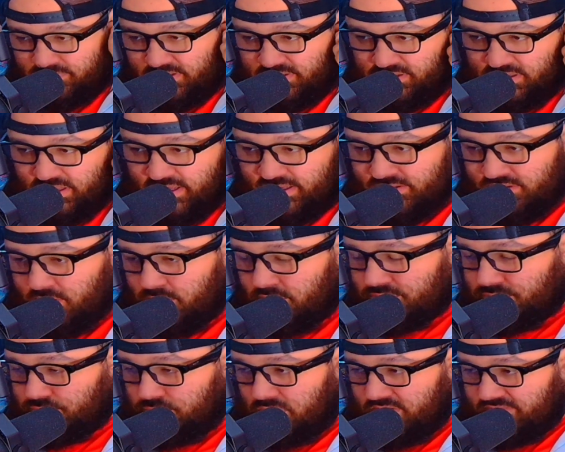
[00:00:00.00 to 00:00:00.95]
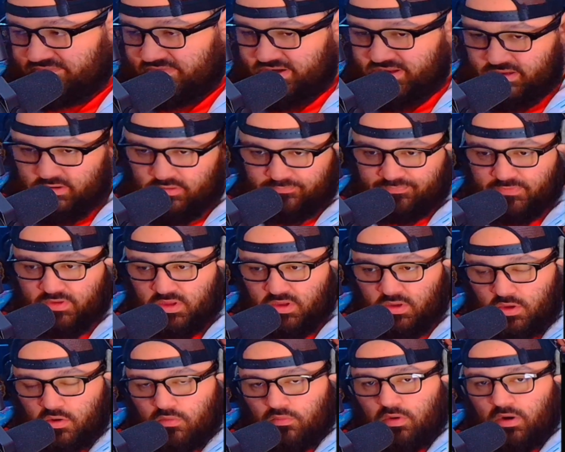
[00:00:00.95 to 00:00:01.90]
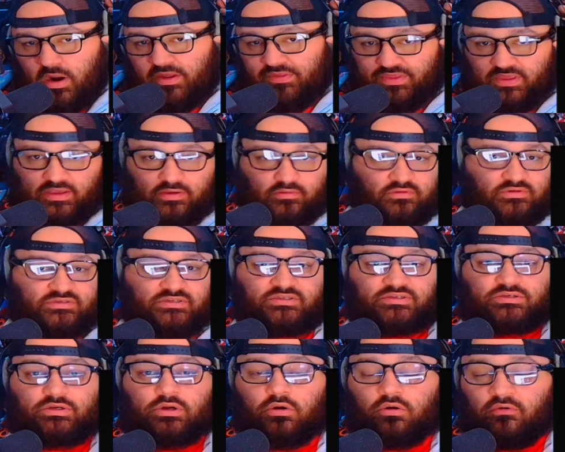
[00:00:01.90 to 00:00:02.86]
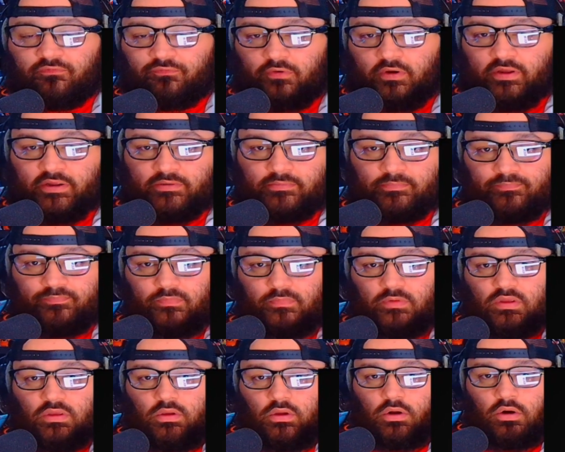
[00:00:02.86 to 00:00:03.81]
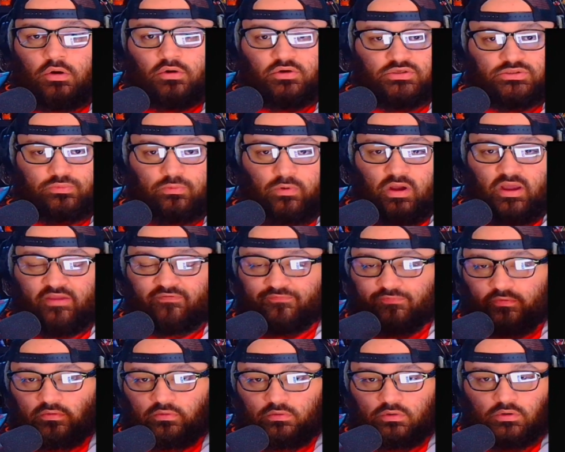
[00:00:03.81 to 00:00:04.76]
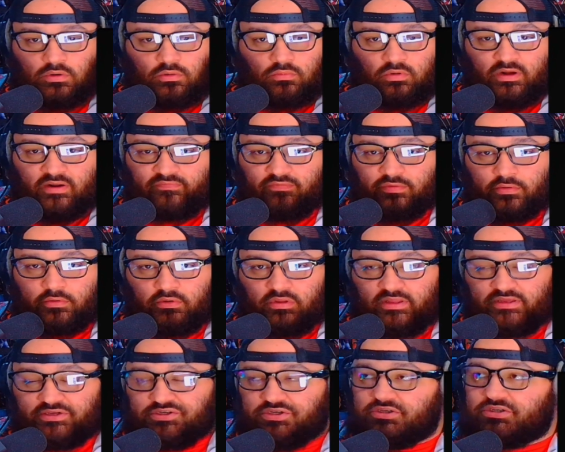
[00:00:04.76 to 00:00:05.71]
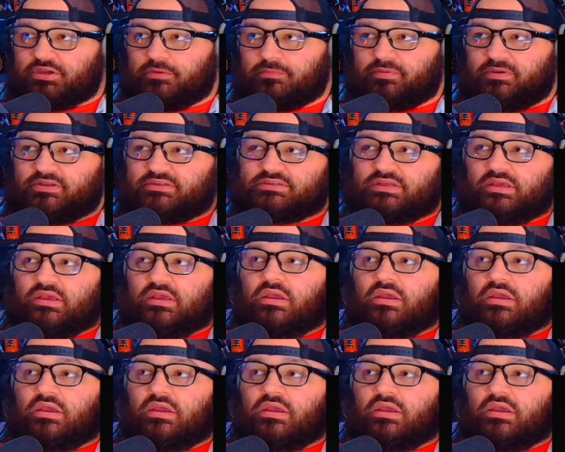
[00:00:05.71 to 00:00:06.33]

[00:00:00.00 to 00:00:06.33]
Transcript: And like, there was one video where I think it was his girlfriend or his wife or whatever their relationship is.